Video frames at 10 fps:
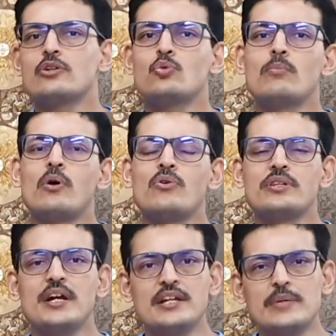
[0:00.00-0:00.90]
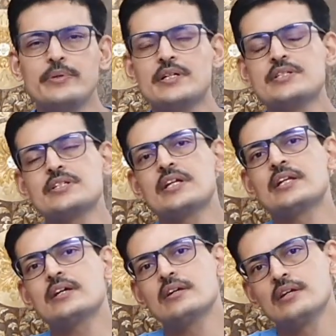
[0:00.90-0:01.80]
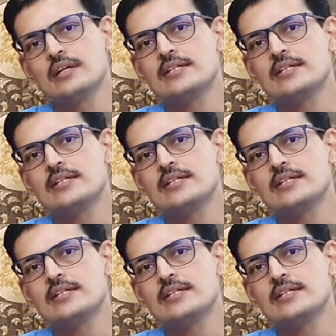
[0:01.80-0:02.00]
to about 30 minutes in a